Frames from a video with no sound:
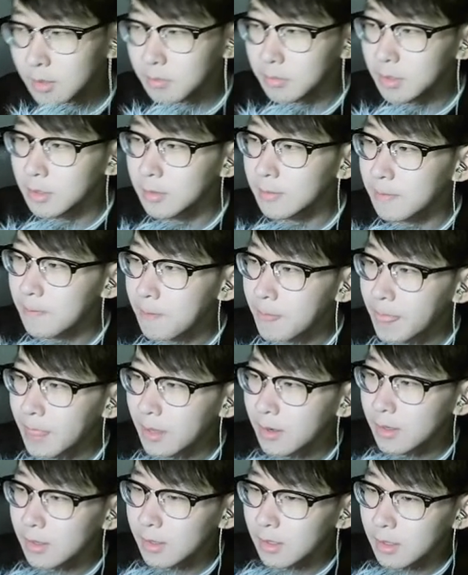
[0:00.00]
input,
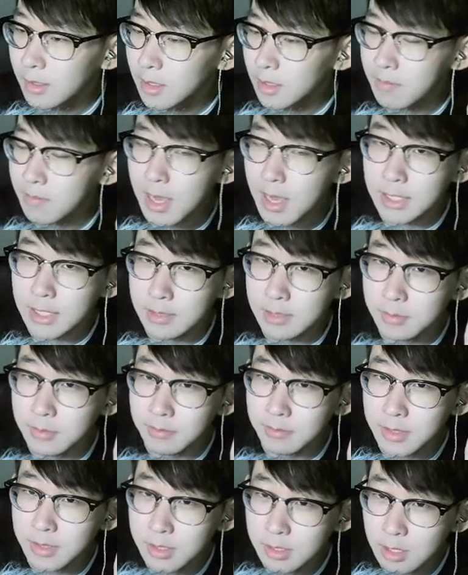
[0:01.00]
the
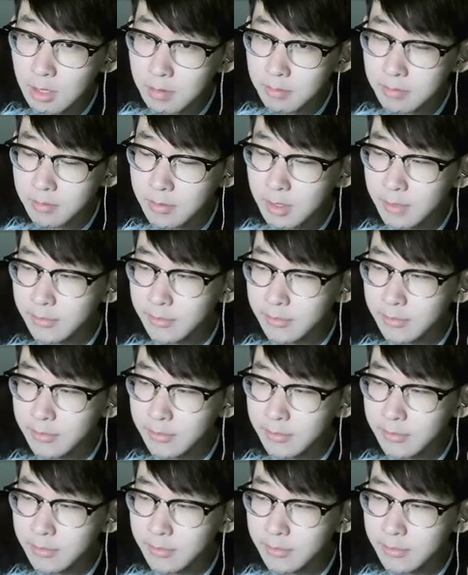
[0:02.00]
maximum sum